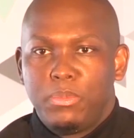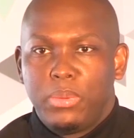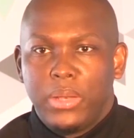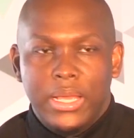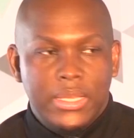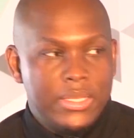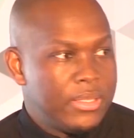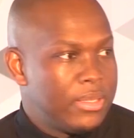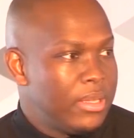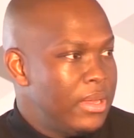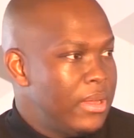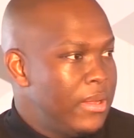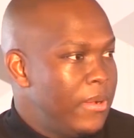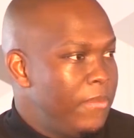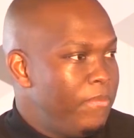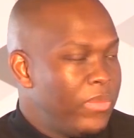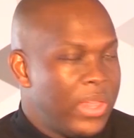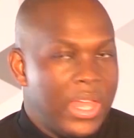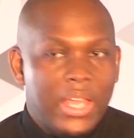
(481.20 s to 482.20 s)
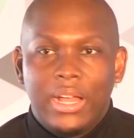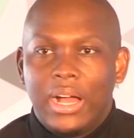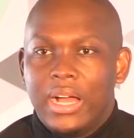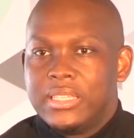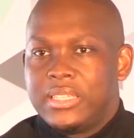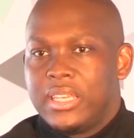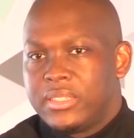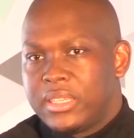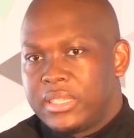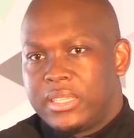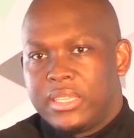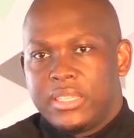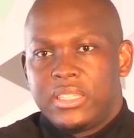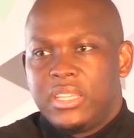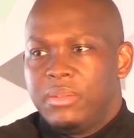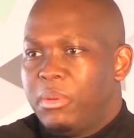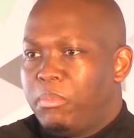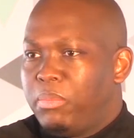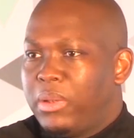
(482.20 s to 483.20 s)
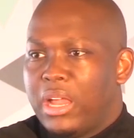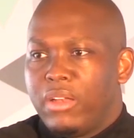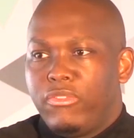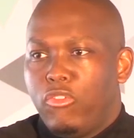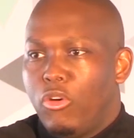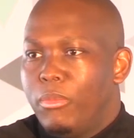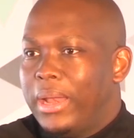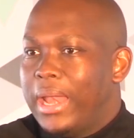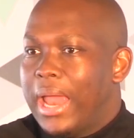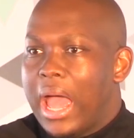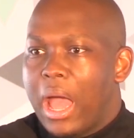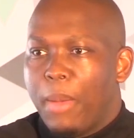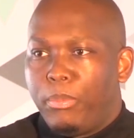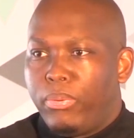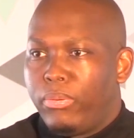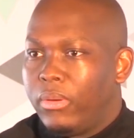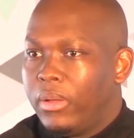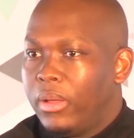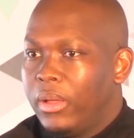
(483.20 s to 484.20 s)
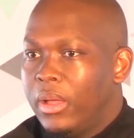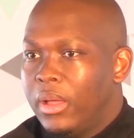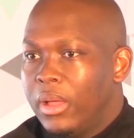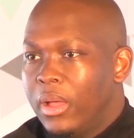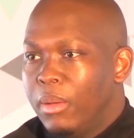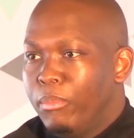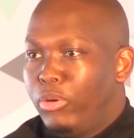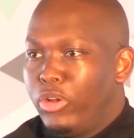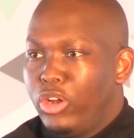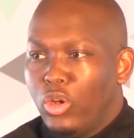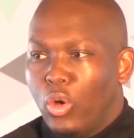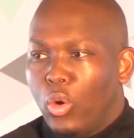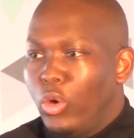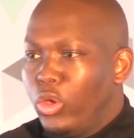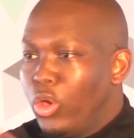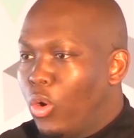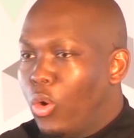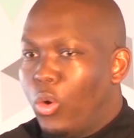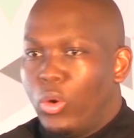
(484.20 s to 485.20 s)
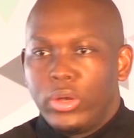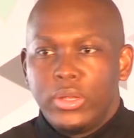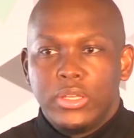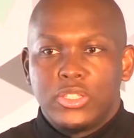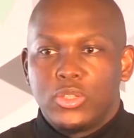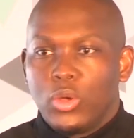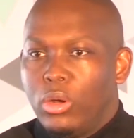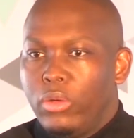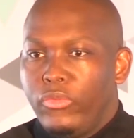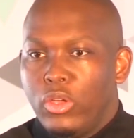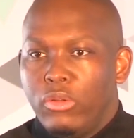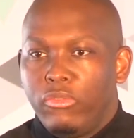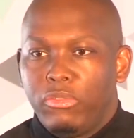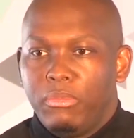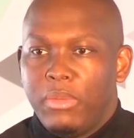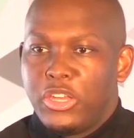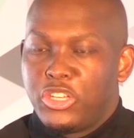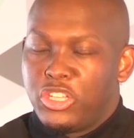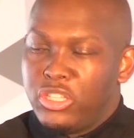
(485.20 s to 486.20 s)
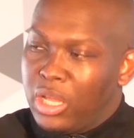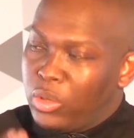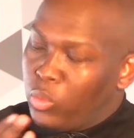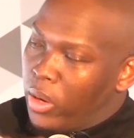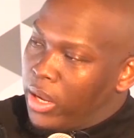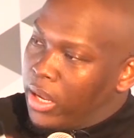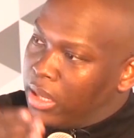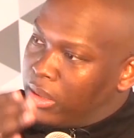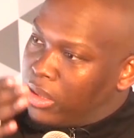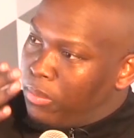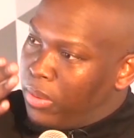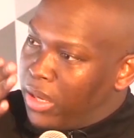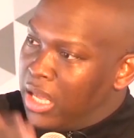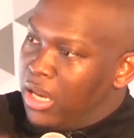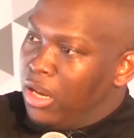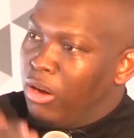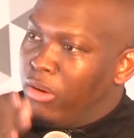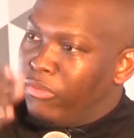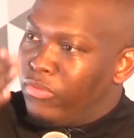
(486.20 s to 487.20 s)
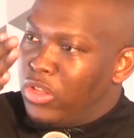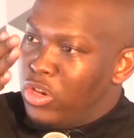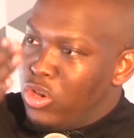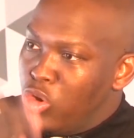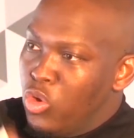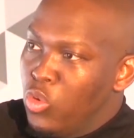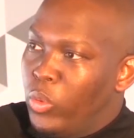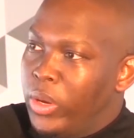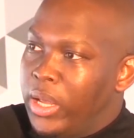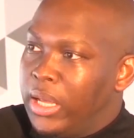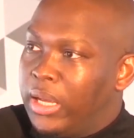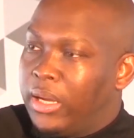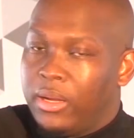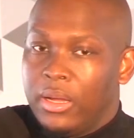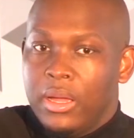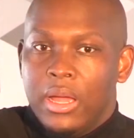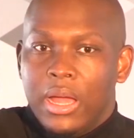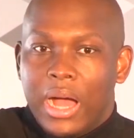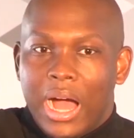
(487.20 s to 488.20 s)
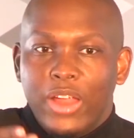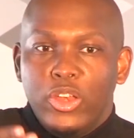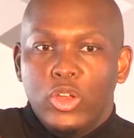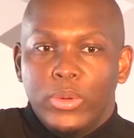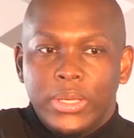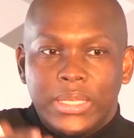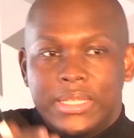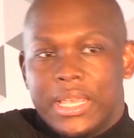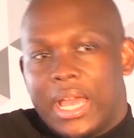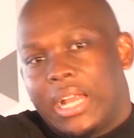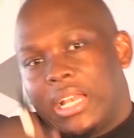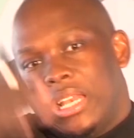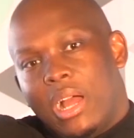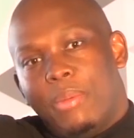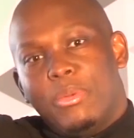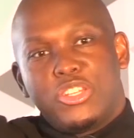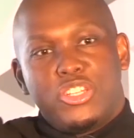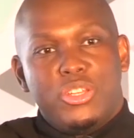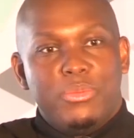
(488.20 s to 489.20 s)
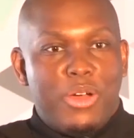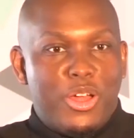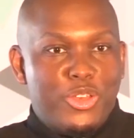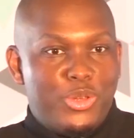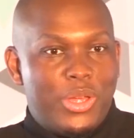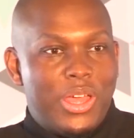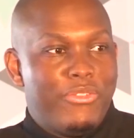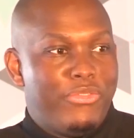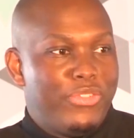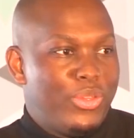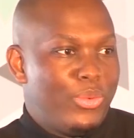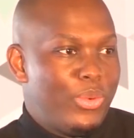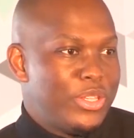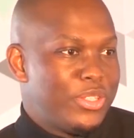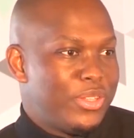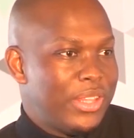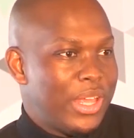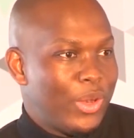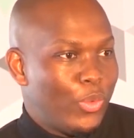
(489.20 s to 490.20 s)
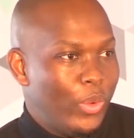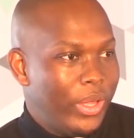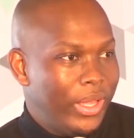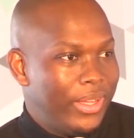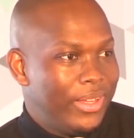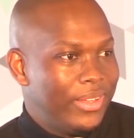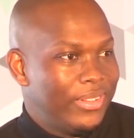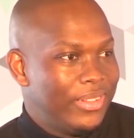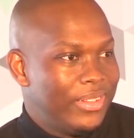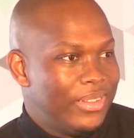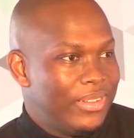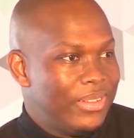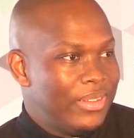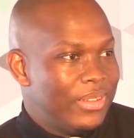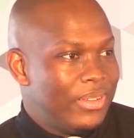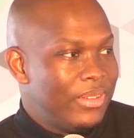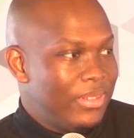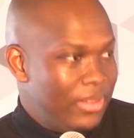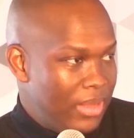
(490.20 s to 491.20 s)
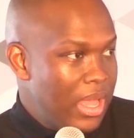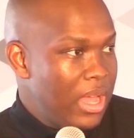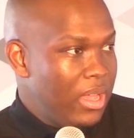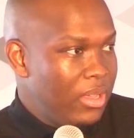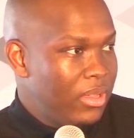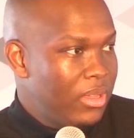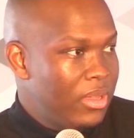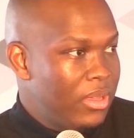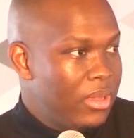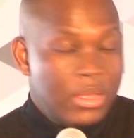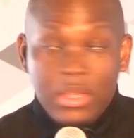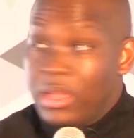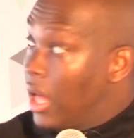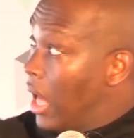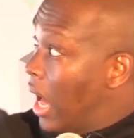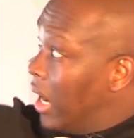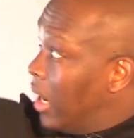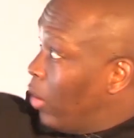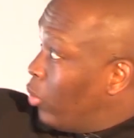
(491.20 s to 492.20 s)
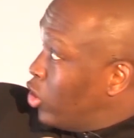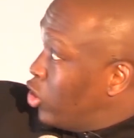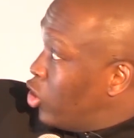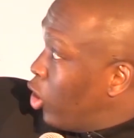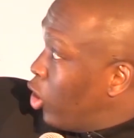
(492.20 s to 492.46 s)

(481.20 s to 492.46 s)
in place. Hey guys, here's a system, a platform, an app. Put in all your orders, all of your information. That way, at the beginning of the new week, I know exactly how much demand you have for the rest of that week. Yeah? And I would